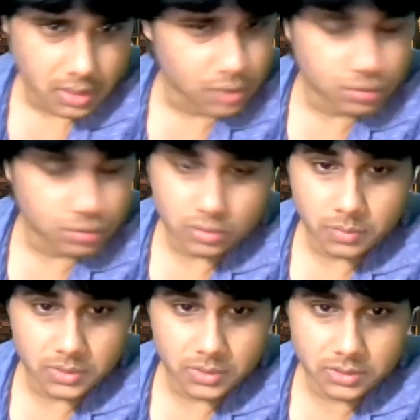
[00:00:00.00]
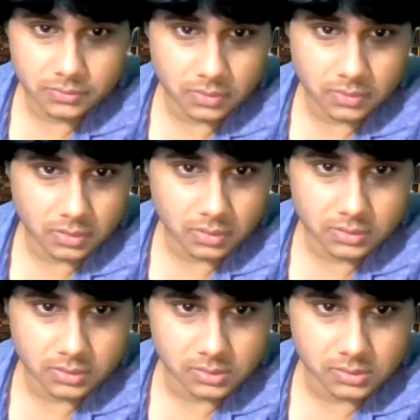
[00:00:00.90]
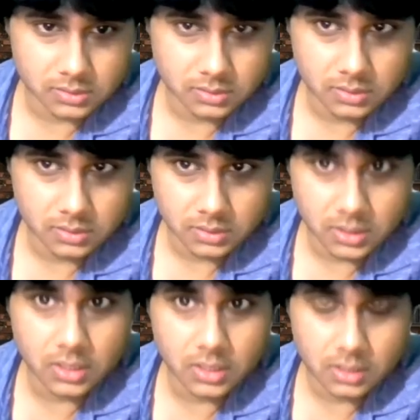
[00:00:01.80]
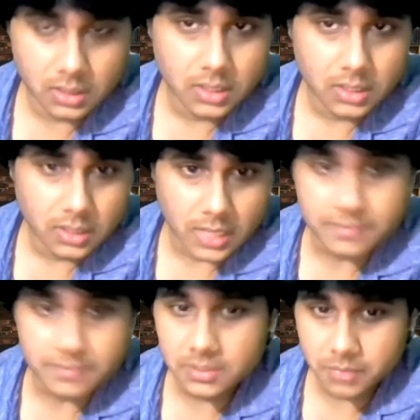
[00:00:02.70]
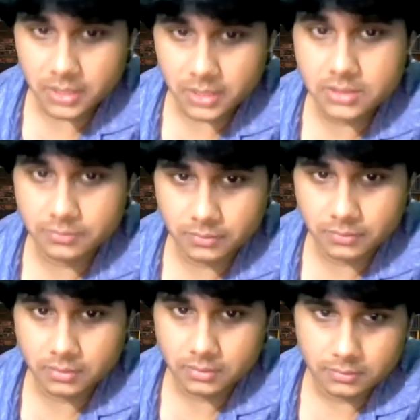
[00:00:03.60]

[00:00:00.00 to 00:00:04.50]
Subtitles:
and you should not play g4 on all this. Here, Kamsky played g4